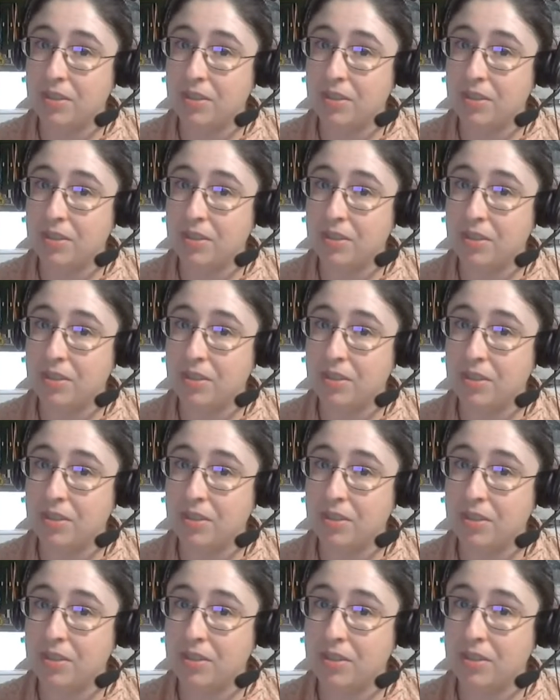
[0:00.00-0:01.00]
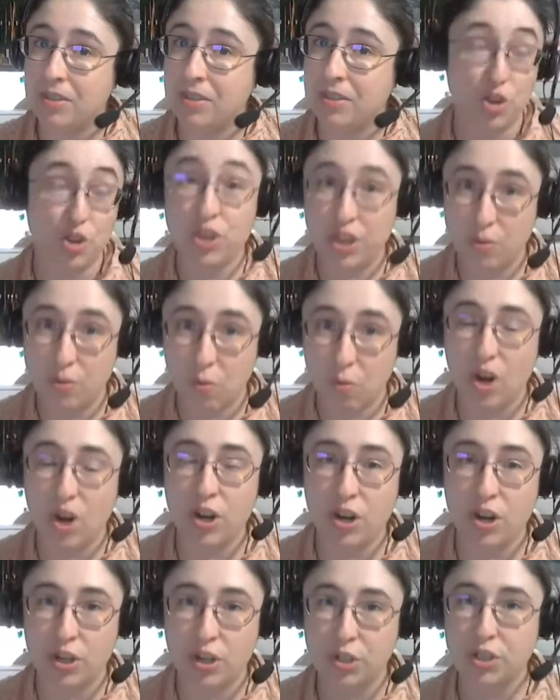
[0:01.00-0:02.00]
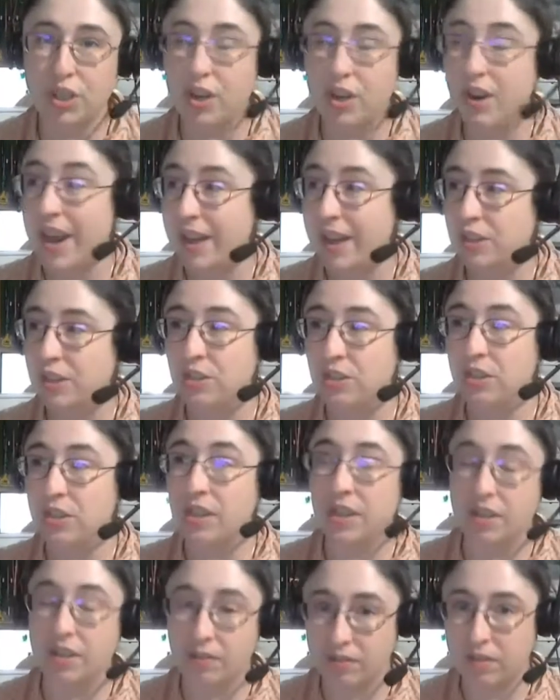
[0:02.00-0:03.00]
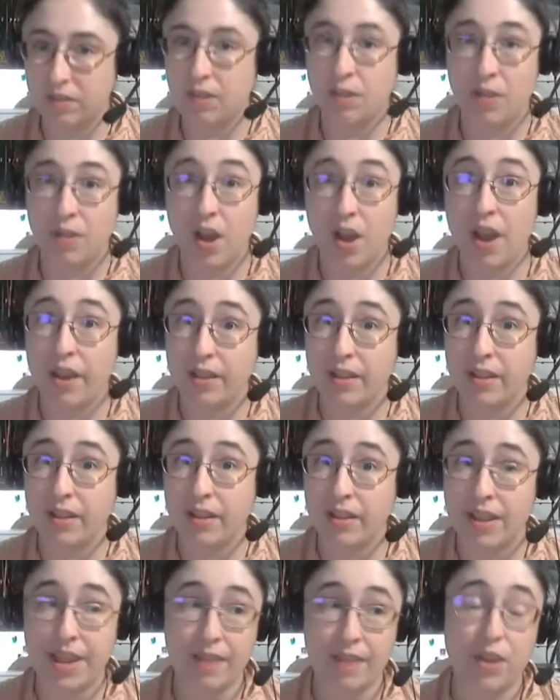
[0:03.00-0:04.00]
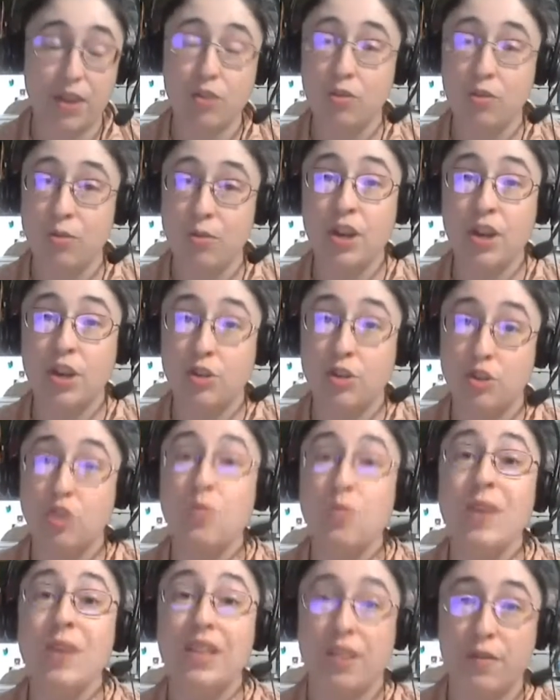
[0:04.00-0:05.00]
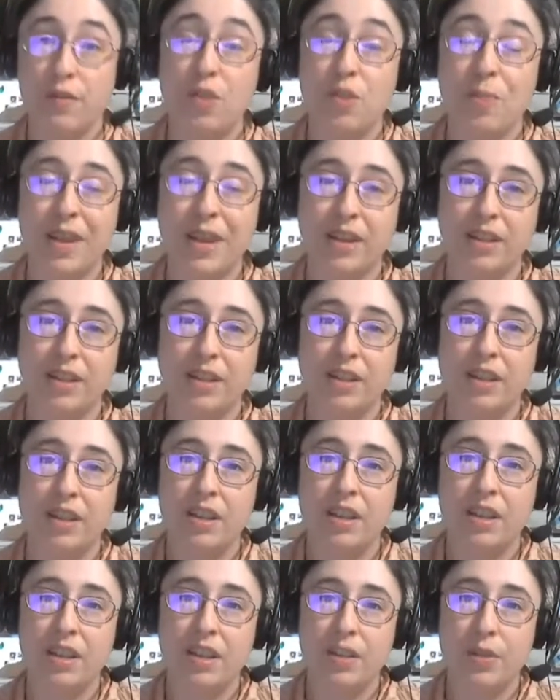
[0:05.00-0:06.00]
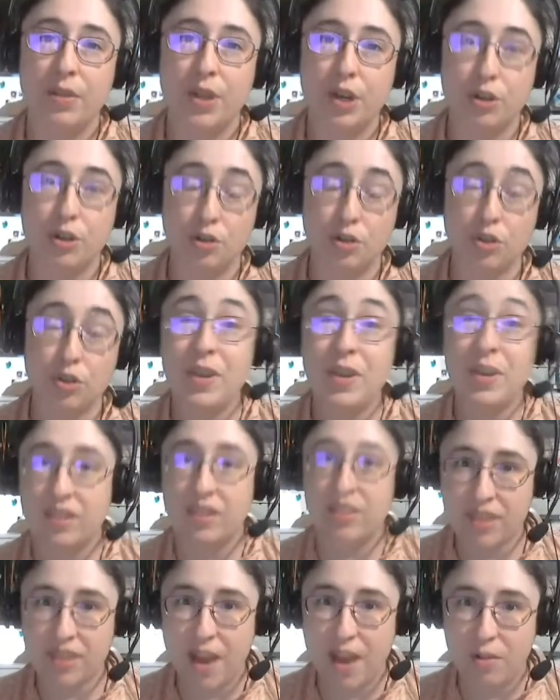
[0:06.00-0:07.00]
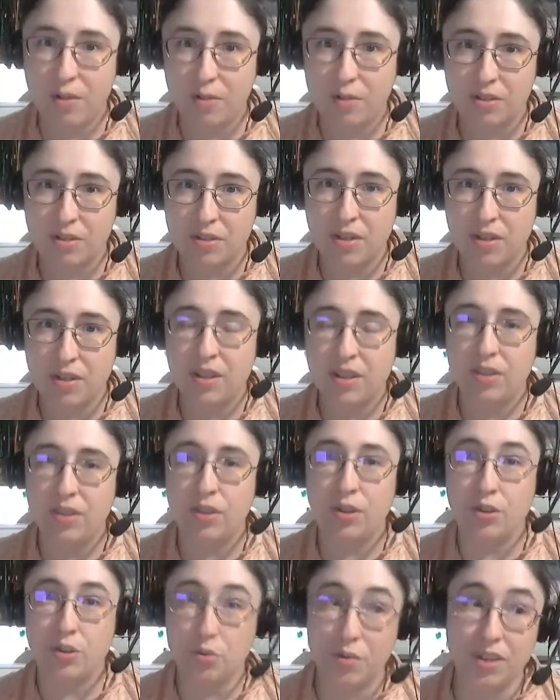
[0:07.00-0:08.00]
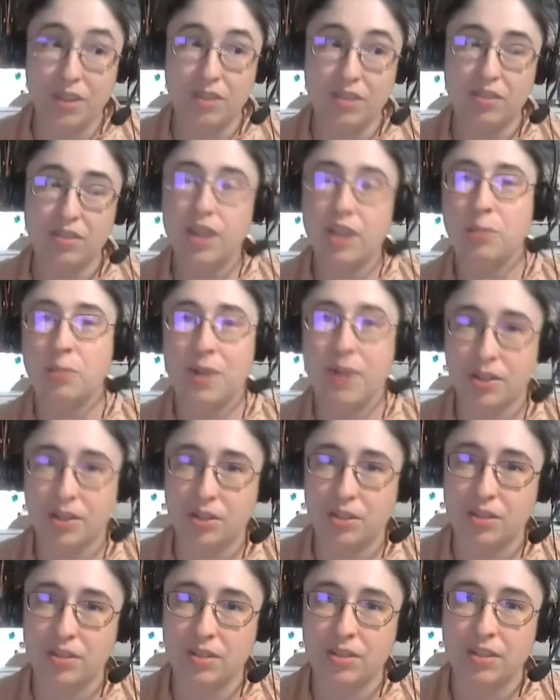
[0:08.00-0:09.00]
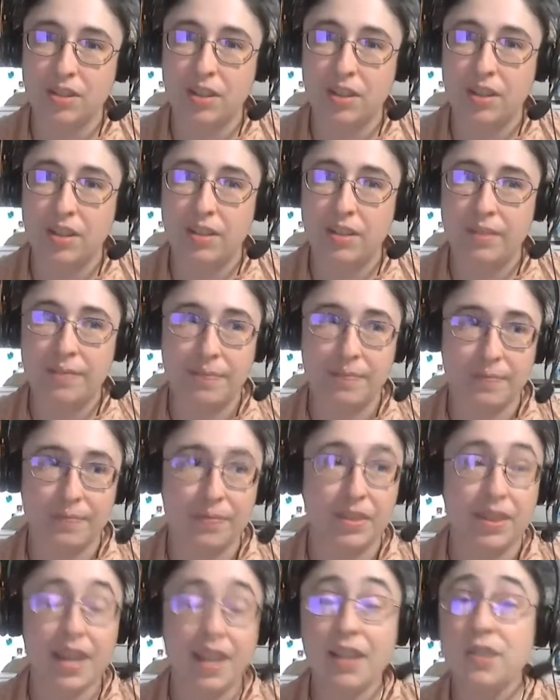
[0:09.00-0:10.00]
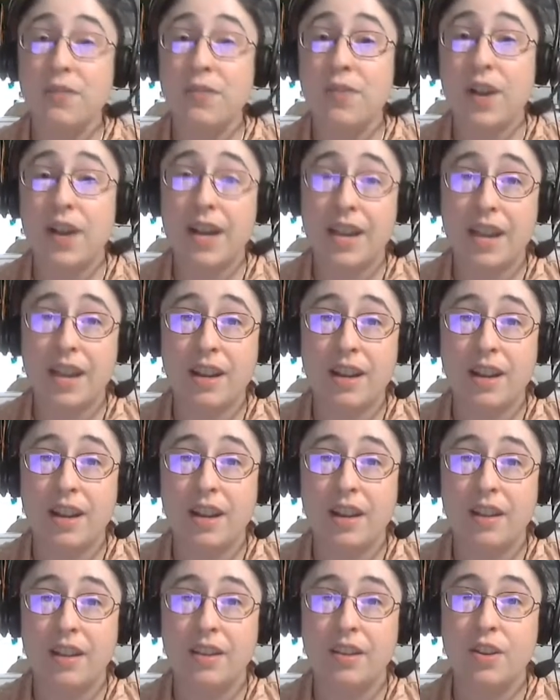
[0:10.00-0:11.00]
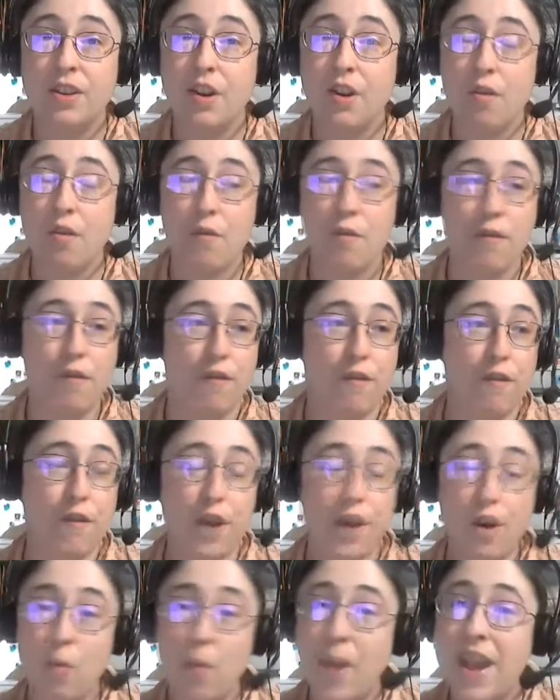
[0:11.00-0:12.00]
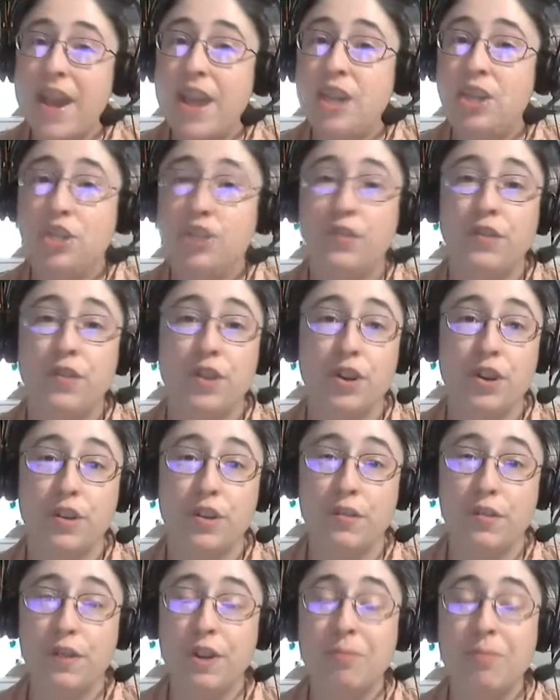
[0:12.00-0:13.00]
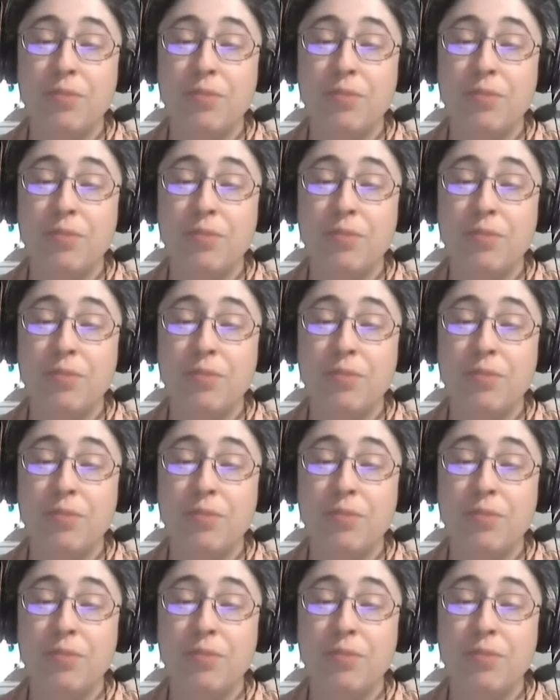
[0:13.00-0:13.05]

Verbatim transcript: They have to pay the union workers that are actually, you know, the AV crew that are doing the filming, that are doing the sound, that are doing the stage production. That's fine. You know, fair wage for fair